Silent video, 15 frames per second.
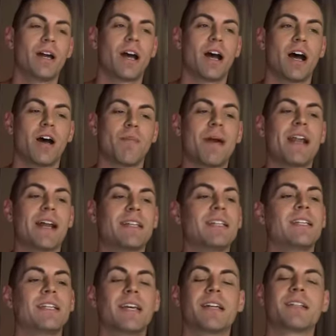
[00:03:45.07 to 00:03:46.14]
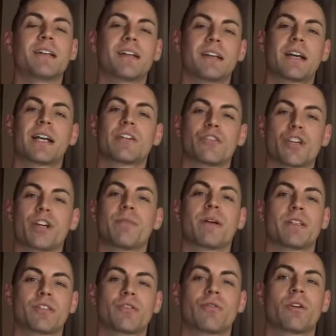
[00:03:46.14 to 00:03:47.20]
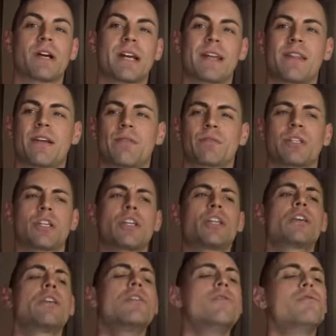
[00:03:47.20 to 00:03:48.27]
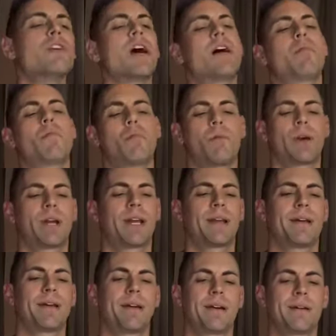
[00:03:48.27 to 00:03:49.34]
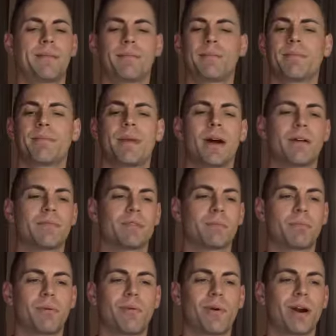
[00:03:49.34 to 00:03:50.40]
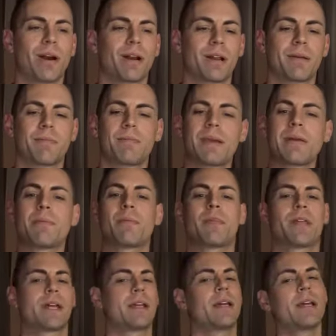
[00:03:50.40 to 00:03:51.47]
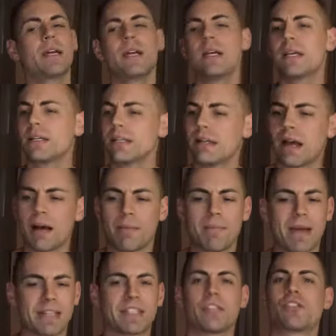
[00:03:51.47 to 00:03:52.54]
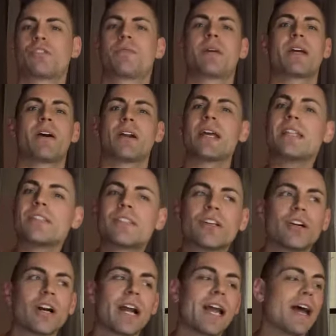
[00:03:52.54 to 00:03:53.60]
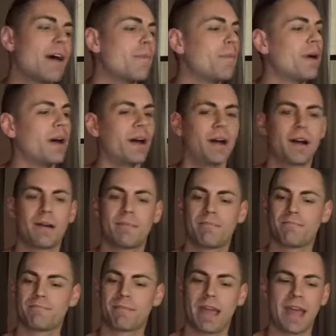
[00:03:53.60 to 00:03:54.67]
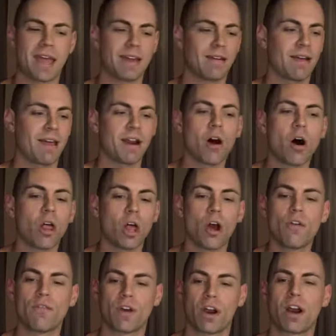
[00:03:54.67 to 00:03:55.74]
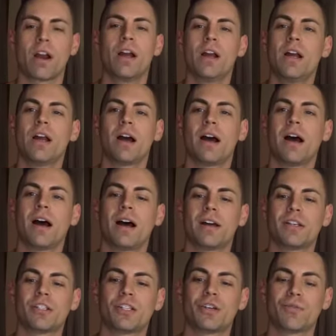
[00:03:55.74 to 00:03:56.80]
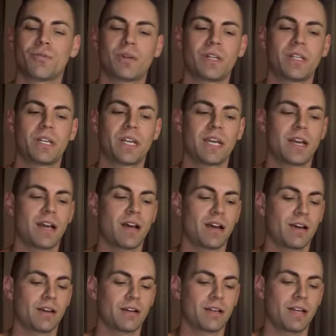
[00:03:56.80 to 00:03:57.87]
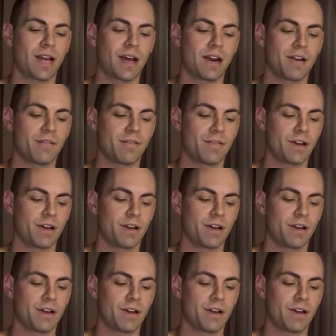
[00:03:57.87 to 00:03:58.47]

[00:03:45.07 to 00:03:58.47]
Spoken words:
And I did get to kind of share my story, and there was a huge outpouring of support, and people that messaged me on Instagram and all over to really kind of